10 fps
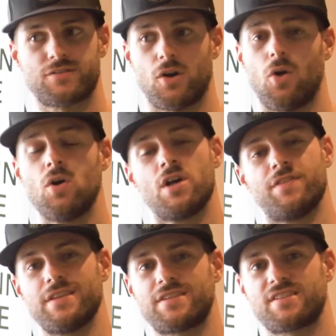so
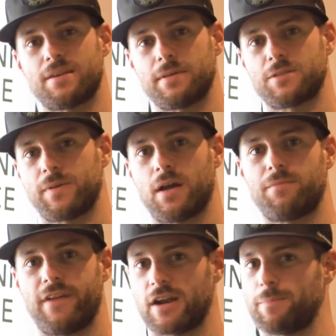this is something that's become
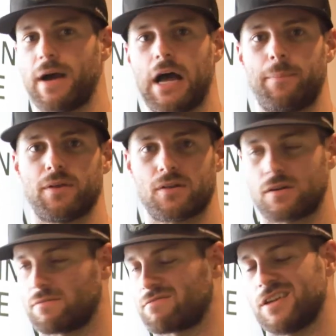very
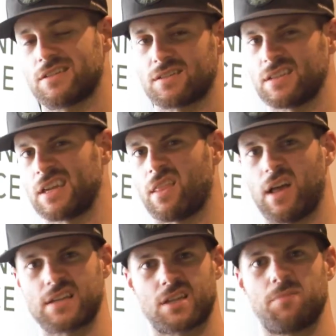popular recently in the
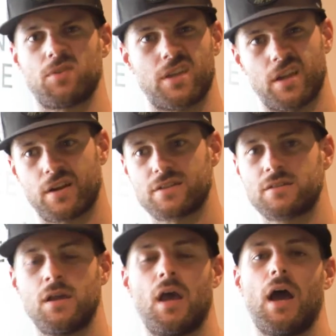last couple of years.
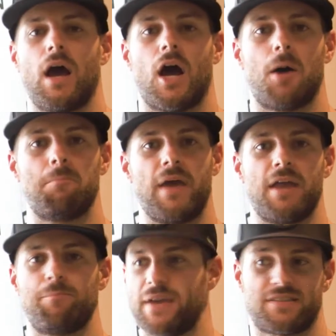And
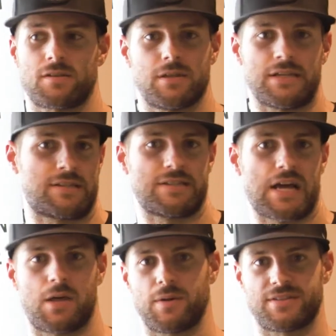basically it's
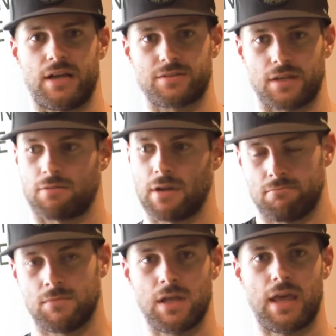exactly what it sounds like, right?
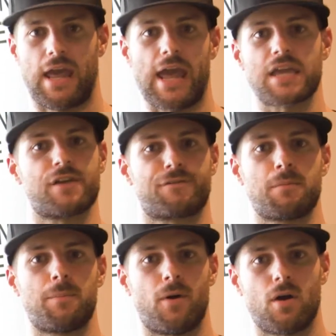Hanging from a
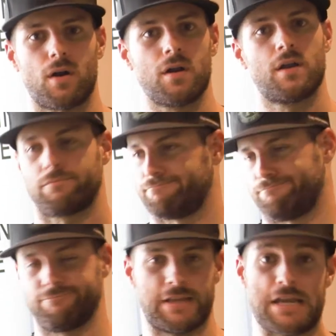bar,
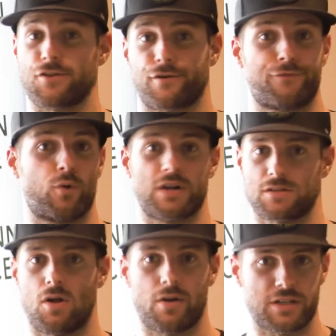either for as
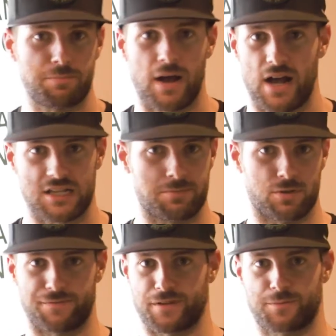long as possible,